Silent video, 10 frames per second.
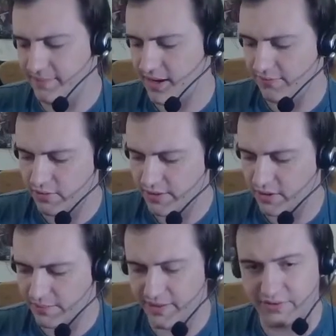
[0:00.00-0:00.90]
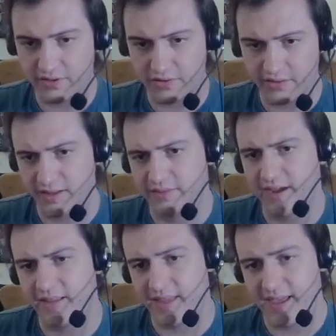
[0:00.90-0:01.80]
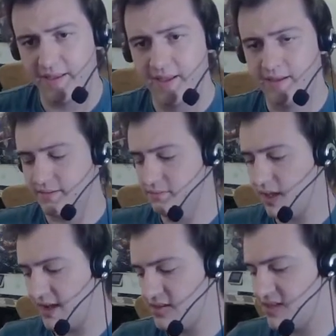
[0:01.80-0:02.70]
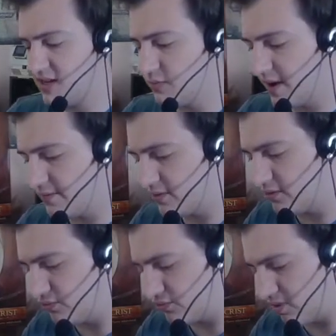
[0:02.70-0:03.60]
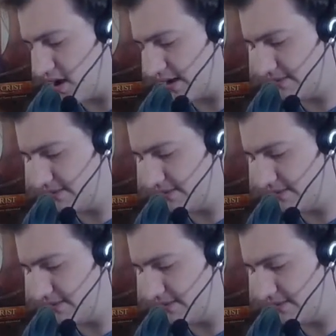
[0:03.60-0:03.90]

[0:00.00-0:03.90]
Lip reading: And I've already got the plastic glue on the inside there. I just needed to wait for it to dry.